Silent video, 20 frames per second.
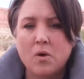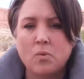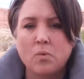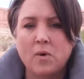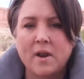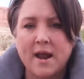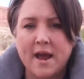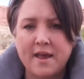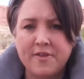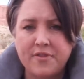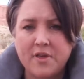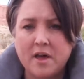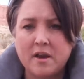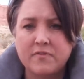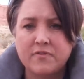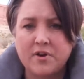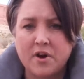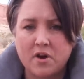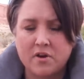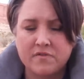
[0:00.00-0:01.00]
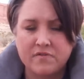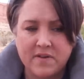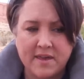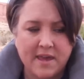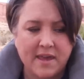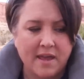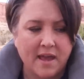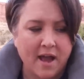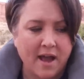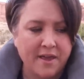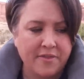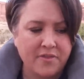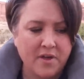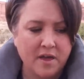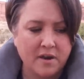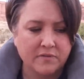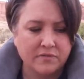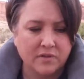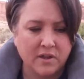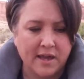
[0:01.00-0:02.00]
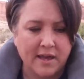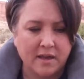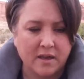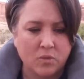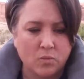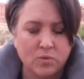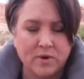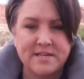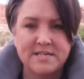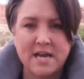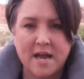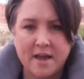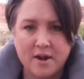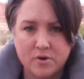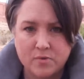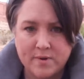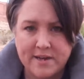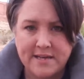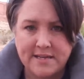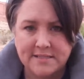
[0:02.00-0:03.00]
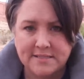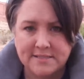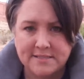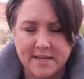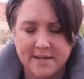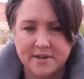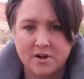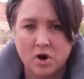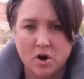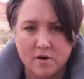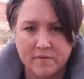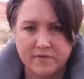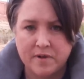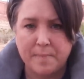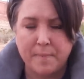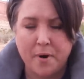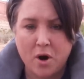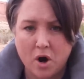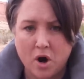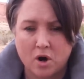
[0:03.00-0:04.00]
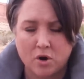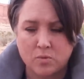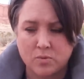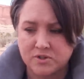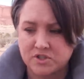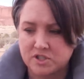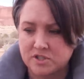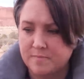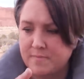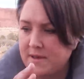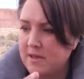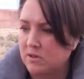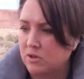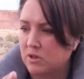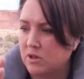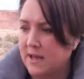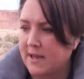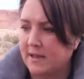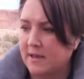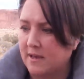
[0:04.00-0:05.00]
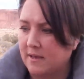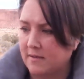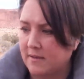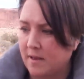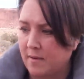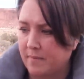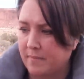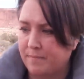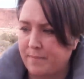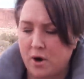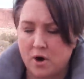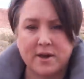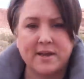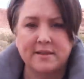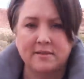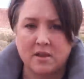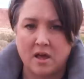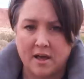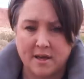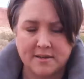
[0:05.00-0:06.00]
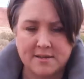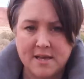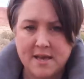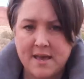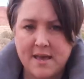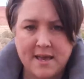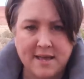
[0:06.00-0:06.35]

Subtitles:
When I thought of an RV, I thought of like retirees in an RV park, which to me looked like a parking lot,